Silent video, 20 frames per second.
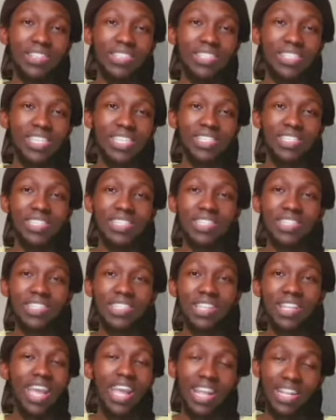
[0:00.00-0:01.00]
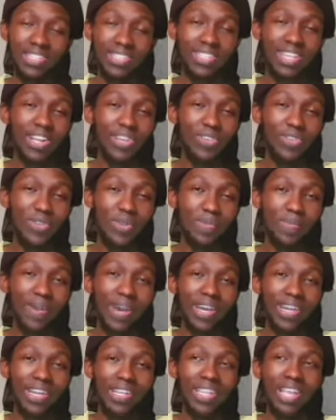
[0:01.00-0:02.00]
season and tell you
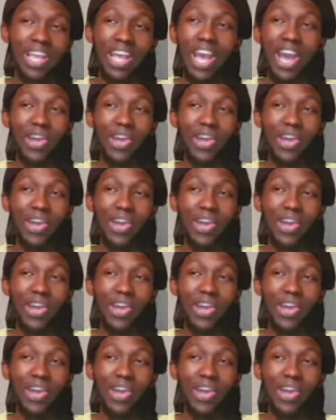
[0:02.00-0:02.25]
about it.